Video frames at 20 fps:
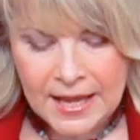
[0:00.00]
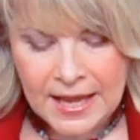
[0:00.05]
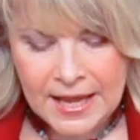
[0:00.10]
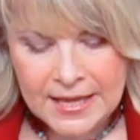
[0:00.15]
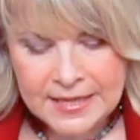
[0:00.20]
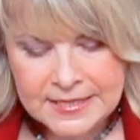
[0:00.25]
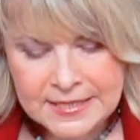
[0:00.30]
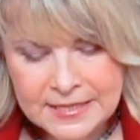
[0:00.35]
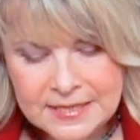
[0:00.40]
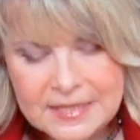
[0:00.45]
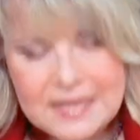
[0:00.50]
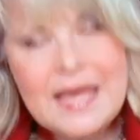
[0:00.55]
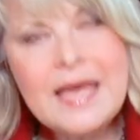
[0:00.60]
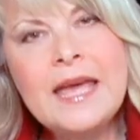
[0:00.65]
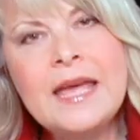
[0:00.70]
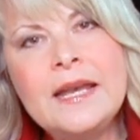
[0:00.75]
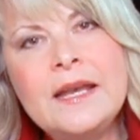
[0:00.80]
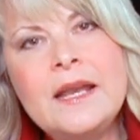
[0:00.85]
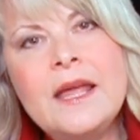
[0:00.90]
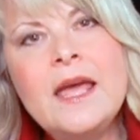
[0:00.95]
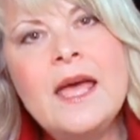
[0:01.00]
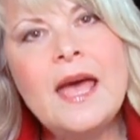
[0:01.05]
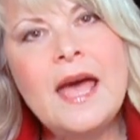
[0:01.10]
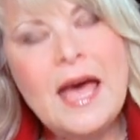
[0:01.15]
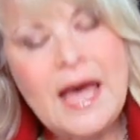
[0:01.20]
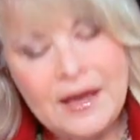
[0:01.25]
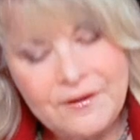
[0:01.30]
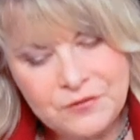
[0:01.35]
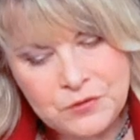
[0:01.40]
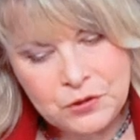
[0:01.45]
And then
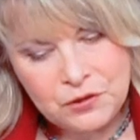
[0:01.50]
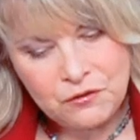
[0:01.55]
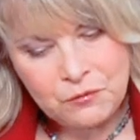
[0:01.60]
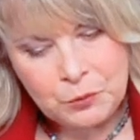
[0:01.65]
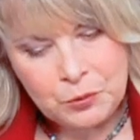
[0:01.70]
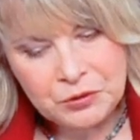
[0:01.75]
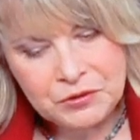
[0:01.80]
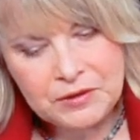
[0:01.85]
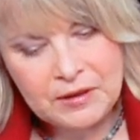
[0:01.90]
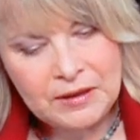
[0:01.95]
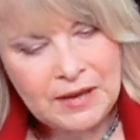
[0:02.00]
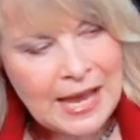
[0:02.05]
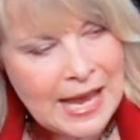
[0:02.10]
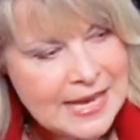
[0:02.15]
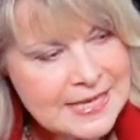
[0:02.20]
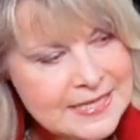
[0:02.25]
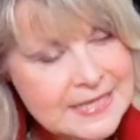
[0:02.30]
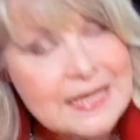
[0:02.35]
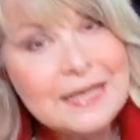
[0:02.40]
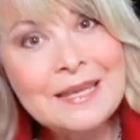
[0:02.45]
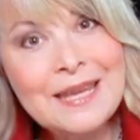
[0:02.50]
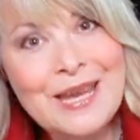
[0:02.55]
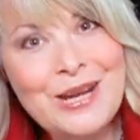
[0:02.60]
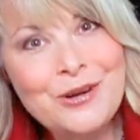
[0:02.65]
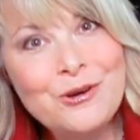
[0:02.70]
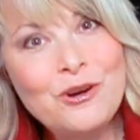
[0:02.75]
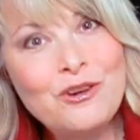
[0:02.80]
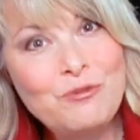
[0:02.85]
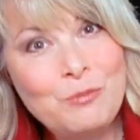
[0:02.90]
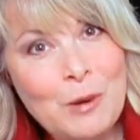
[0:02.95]
after you've put the last
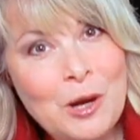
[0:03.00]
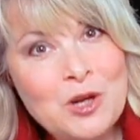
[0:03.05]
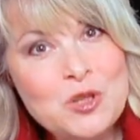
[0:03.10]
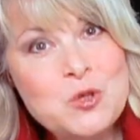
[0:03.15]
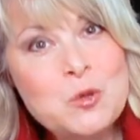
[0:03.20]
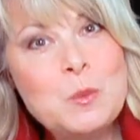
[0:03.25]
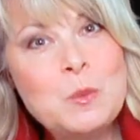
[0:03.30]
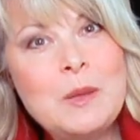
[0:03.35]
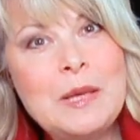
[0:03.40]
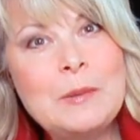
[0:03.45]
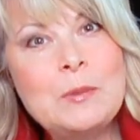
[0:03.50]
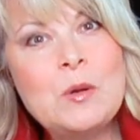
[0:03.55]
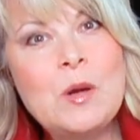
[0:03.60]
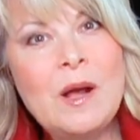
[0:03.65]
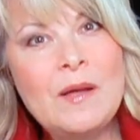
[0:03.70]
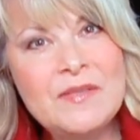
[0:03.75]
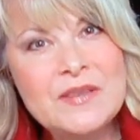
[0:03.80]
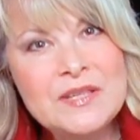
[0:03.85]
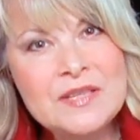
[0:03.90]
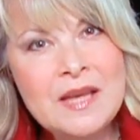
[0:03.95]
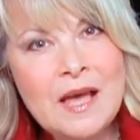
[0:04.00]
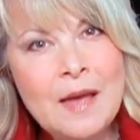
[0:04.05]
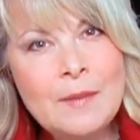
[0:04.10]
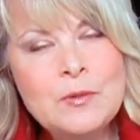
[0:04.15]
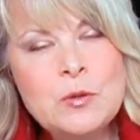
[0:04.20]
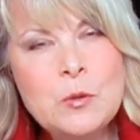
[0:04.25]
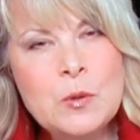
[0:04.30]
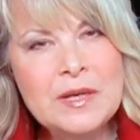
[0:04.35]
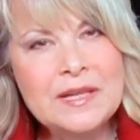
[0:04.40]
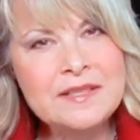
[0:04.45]
layer of parchment paper on the
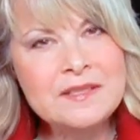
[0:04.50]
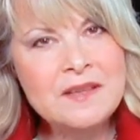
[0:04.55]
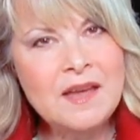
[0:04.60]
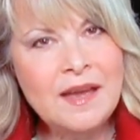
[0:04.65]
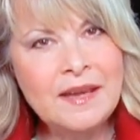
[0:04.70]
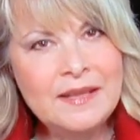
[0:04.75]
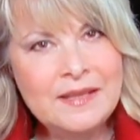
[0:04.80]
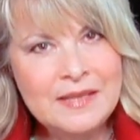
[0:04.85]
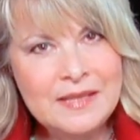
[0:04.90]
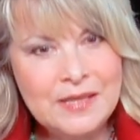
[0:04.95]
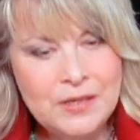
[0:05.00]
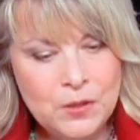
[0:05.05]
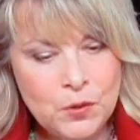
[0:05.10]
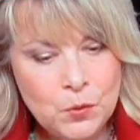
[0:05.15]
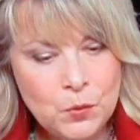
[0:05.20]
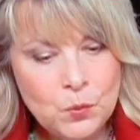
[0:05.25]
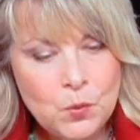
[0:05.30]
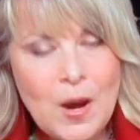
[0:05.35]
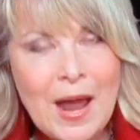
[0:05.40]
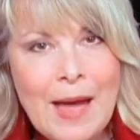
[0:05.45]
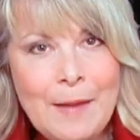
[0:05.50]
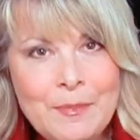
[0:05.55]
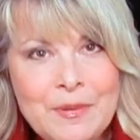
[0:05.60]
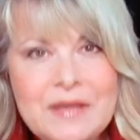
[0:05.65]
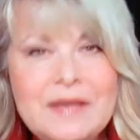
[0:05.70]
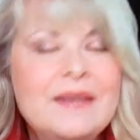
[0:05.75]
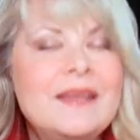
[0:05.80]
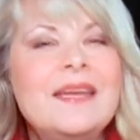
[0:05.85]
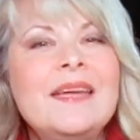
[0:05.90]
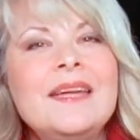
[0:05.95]
top, you want to tightly wrap
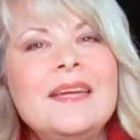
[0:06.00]
it